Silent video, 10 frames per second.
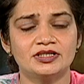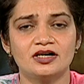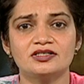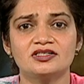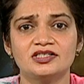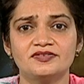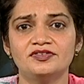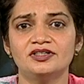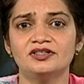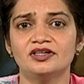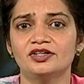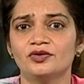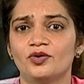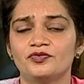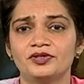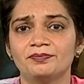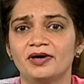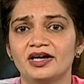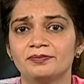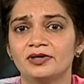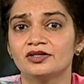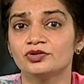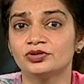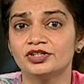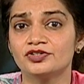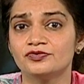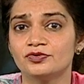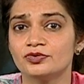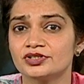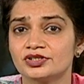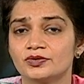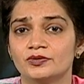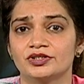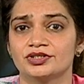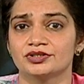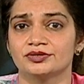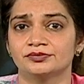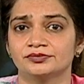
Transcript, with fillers: are severe and often backed by ruthless force and coercion.